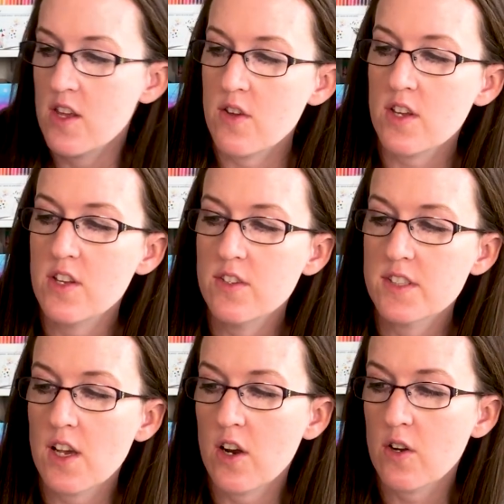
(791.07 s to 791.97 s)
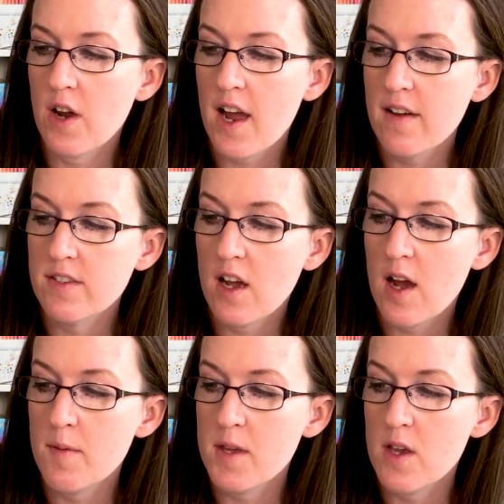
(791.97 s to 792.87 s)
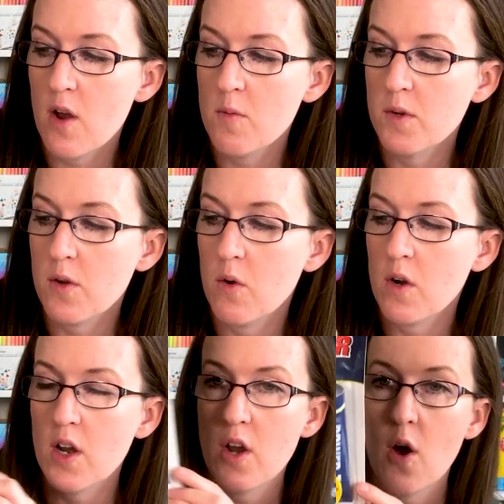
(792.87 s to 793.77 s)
You can use it on craft, hobby, home decor, and